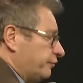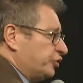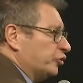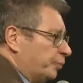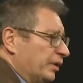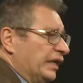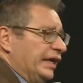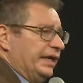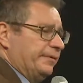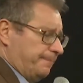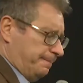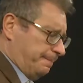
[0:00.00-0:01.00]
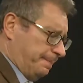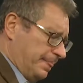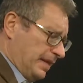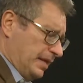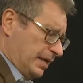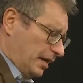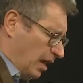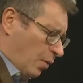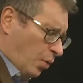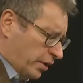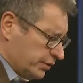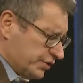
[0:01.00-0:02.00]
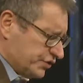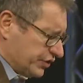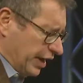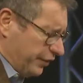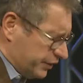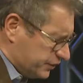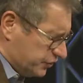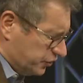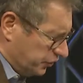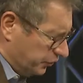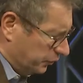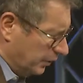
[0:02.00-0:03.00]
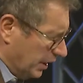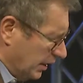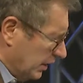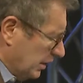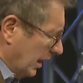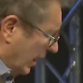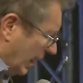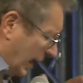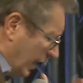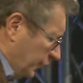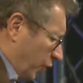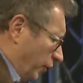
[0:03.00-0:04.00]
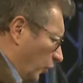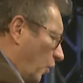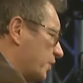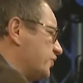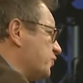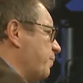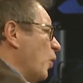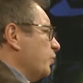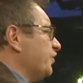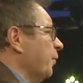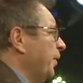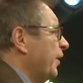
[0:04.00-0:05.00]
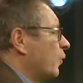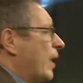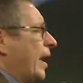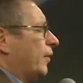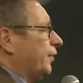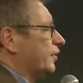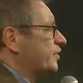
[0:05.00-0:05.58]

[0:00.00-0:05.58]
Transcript: Jubilee. I want to just say this to you. I know the Lord spoke to me around the